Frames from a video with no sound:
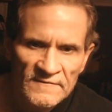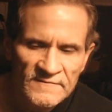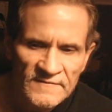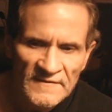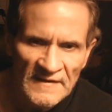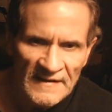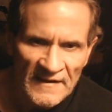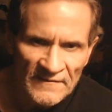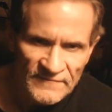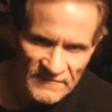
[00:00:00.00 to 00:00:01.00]
to the
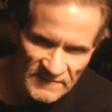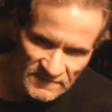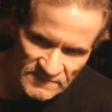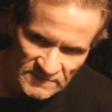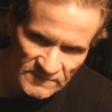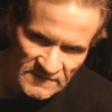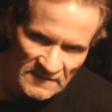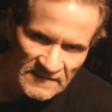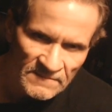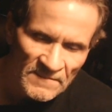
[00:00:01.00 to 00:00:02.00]
left, and there was a
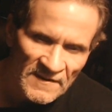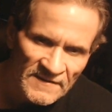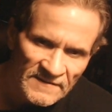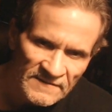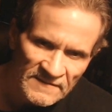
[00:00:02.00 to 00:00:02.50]
delete button,